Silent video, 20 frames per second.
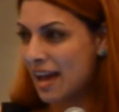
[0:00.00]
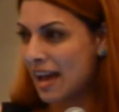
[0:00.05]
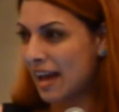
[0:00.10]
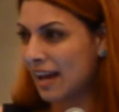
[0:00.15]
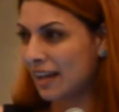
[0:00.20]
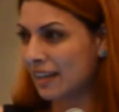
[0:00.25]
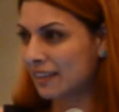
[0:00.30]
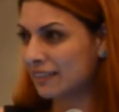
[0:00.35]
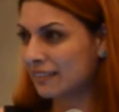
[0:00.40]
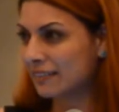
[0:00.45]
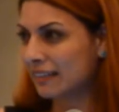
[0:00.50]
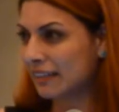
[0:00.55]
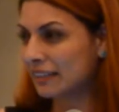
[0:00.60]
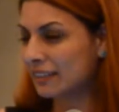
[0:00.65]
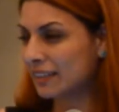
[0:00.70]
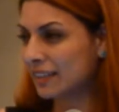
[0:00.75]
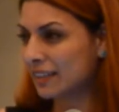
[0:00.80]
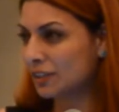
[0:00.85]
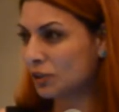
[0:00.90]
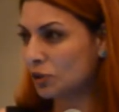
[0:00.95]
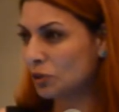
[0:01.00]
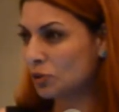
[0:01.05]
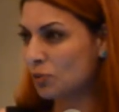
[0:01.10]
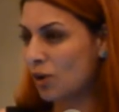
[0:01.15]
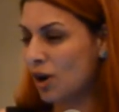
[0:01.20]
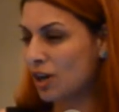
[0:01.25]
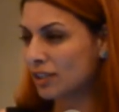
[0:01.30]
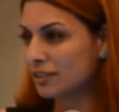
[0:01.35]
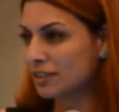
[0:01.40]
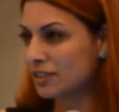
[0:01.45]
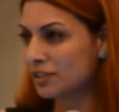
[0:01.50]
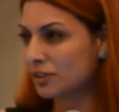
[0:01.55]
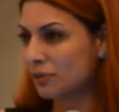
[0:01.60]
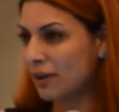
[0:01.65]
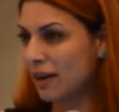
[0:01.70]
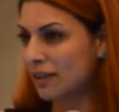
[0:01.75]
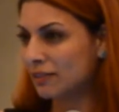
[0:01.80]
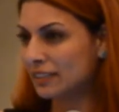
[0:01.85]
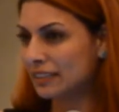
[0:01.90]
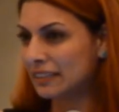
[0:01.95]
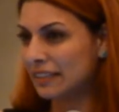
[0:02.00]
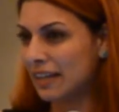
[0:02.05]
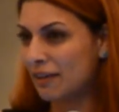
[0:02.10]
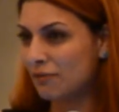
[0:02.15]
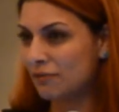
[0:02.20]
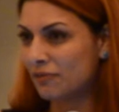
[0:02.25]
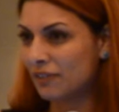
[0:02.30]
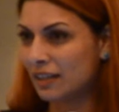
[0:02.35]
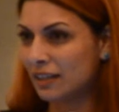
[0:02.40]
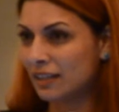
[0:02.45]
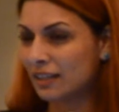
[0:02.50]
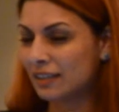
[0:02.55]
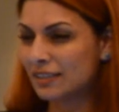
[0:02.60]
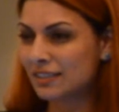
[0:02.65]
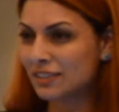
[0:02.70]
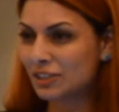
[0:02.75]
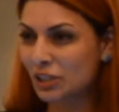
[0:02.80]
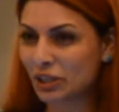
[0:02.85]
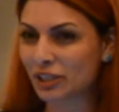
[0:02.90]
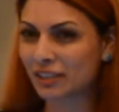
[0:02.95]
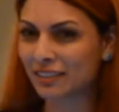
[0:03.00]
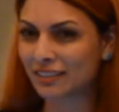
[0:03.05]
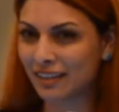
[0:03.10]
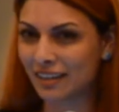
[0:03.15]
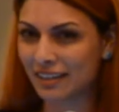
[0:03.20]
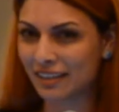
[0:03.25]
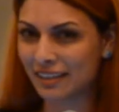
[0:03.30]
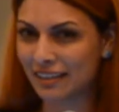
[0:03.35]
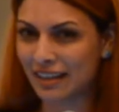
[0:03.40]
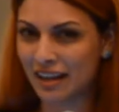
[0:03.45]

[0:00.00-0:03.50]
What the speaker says: and the delegate who walked us around in Jaffa started